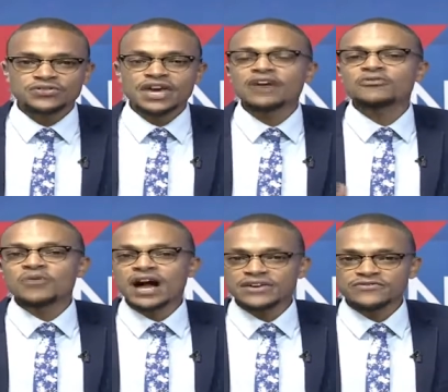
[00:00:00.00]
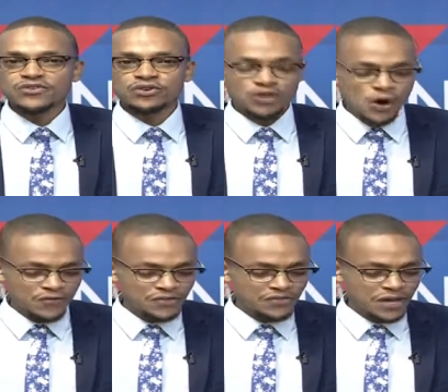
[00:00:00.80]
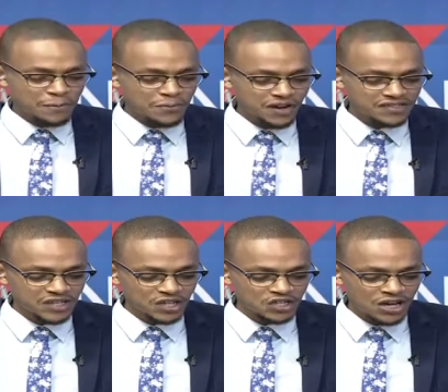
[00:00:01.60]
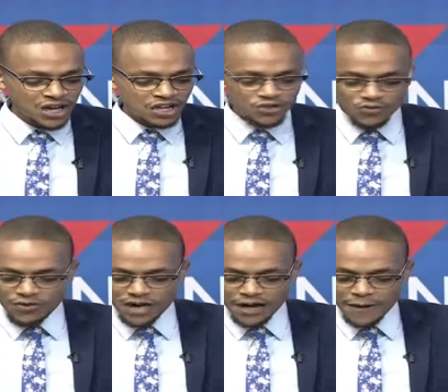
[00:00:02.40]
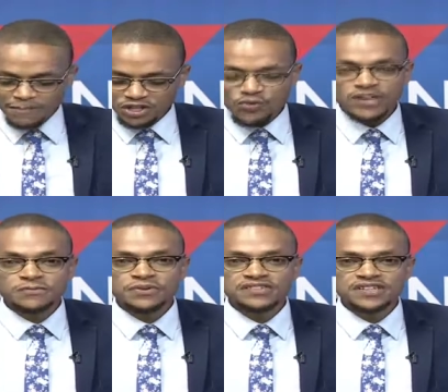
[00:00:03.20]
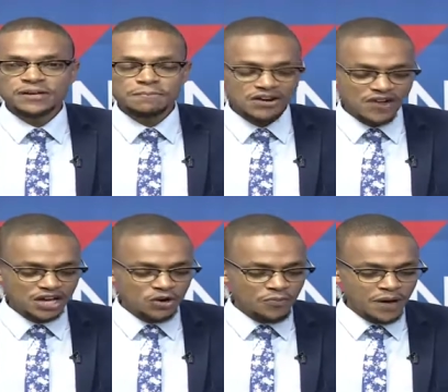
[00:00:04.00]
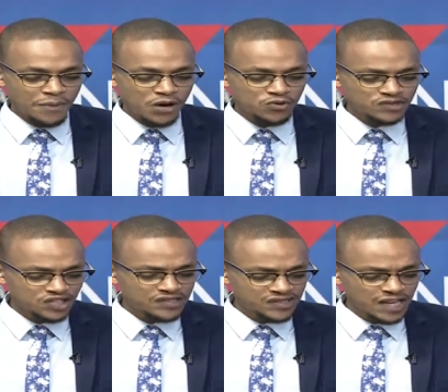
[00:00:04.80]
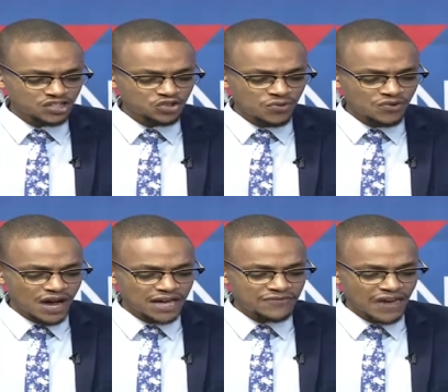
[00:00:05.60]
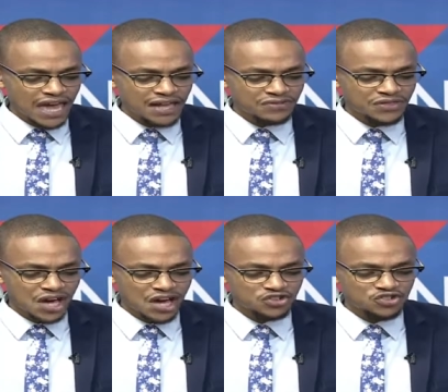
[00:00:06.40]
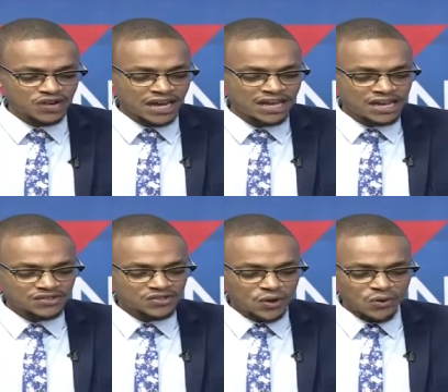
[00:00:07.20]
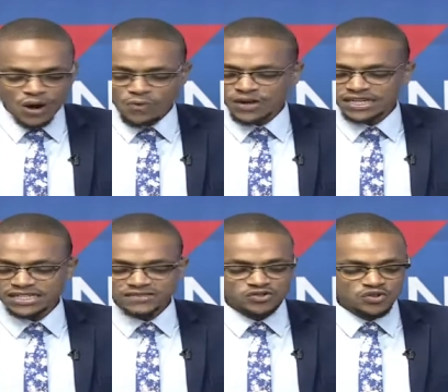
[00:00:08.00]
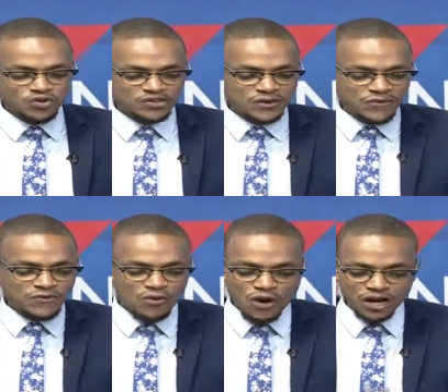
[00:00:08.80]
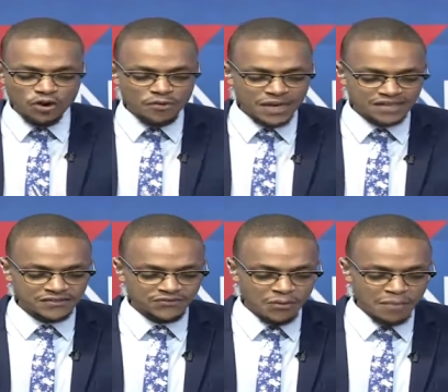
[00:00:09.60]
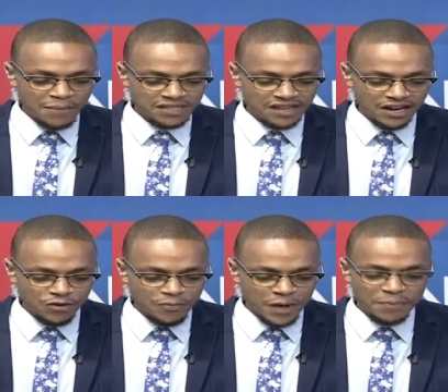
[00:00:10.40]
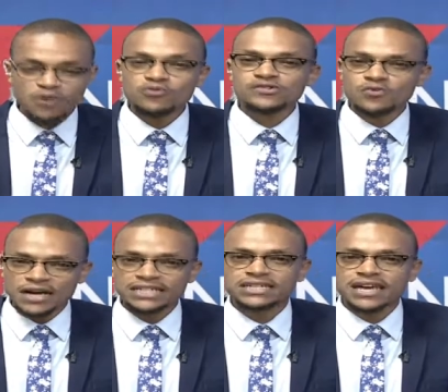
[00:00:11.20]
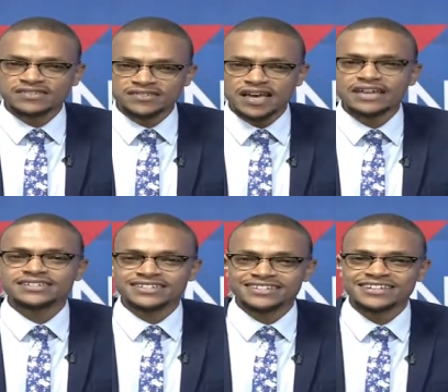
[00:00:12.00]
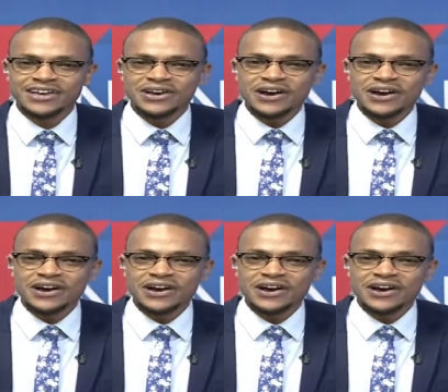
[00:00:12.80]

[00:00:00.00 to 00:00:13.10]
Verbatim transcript: to the arrival of the then President, U, um, US President Barack Obama, who was just set to arrive in the country. So uh, we did source for comments from Mama Sarah Obama, who was quite excited